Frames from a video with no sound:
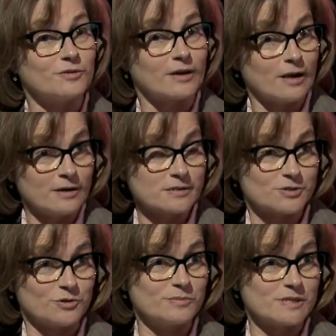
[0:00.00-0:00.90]
the
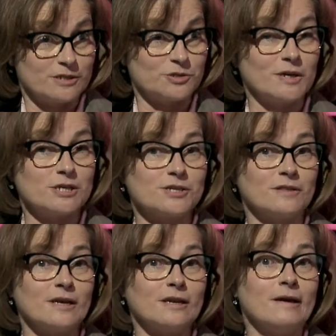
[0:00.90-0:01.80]
classroom
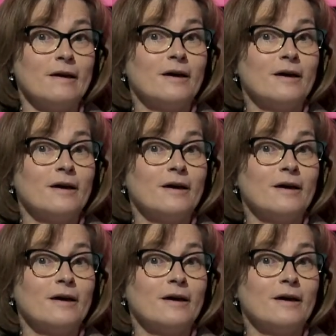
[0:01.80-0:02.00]
situation, then